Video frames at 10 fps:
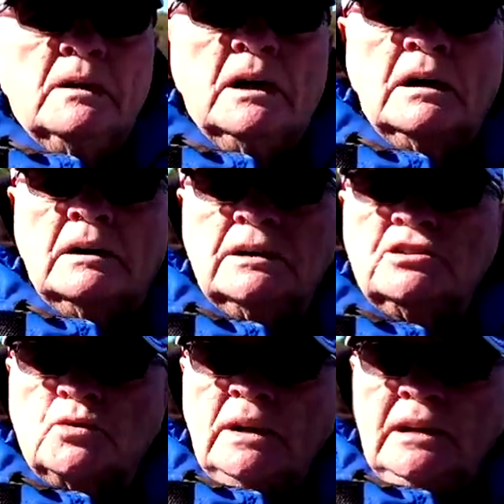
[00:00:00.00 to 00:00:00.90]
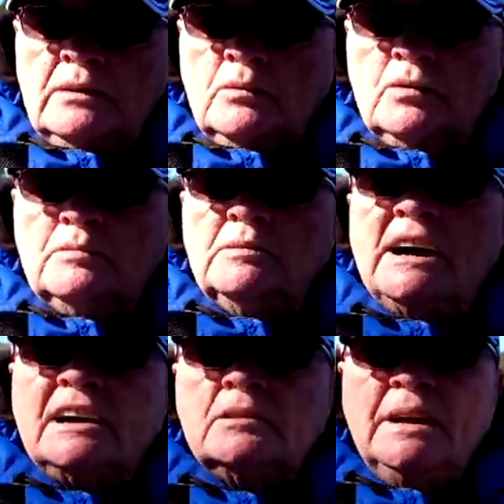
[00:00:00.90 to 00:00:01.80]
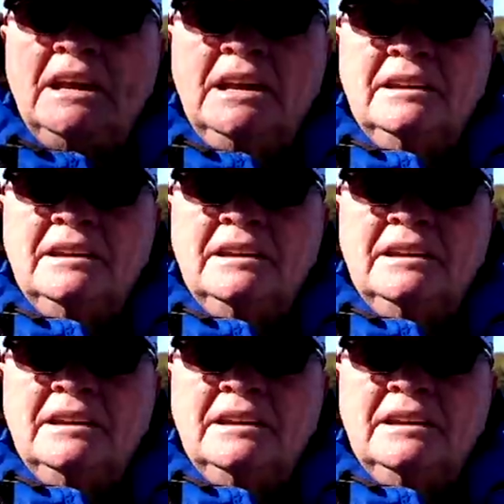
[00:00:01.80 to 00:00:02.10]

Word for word: uh, enjoy. We'll be back in a bit.